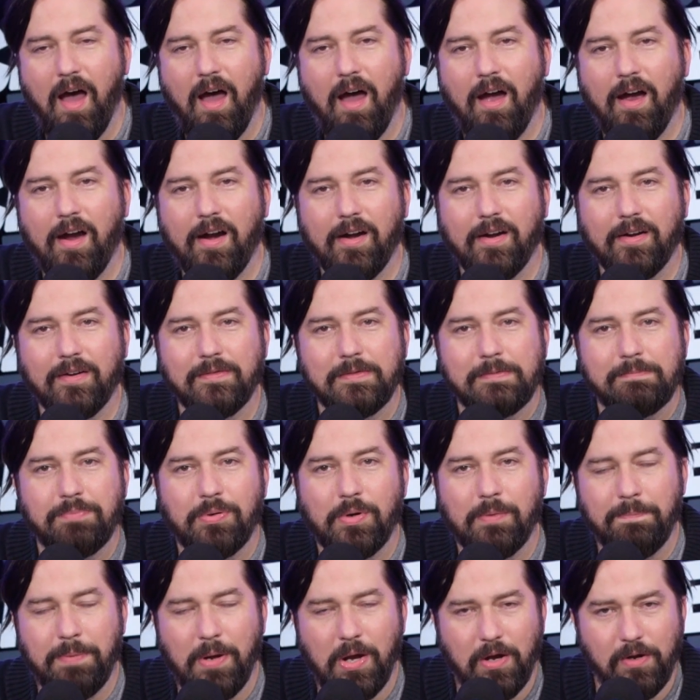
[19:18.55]
are
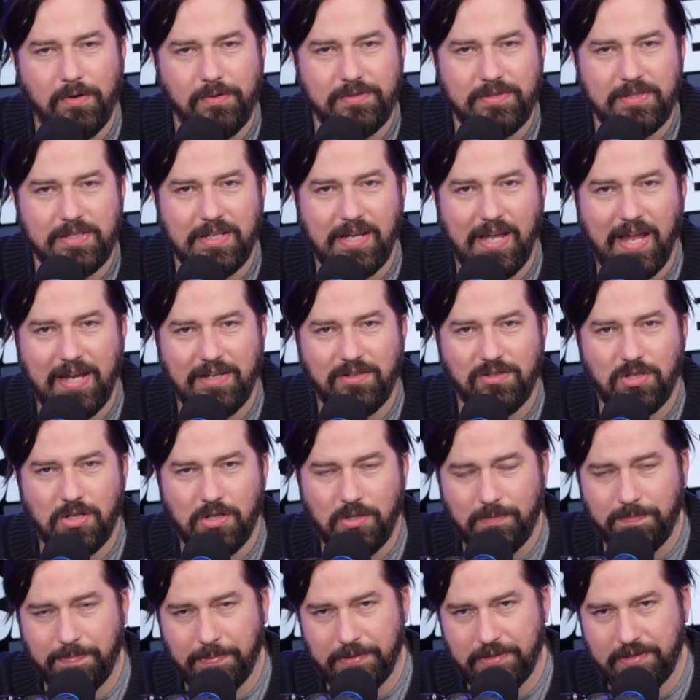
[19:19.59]
proposing a
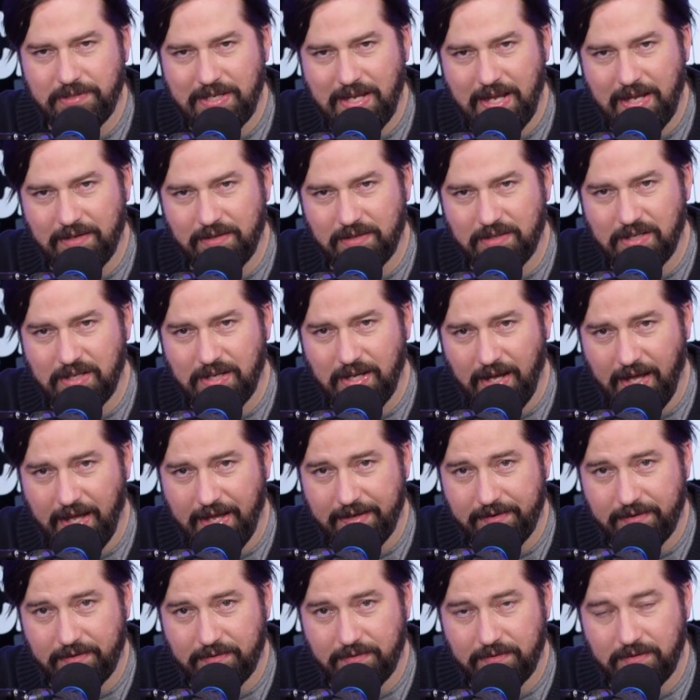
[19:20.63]
2%
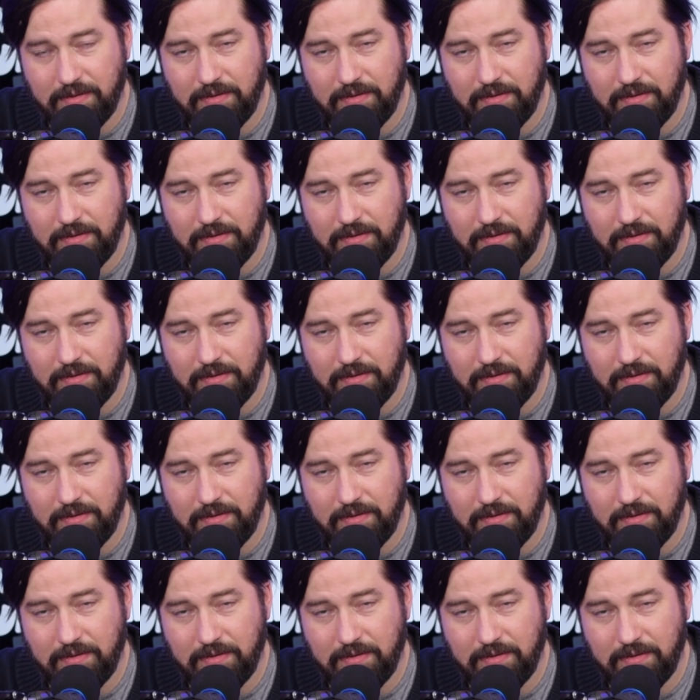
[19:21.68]
cut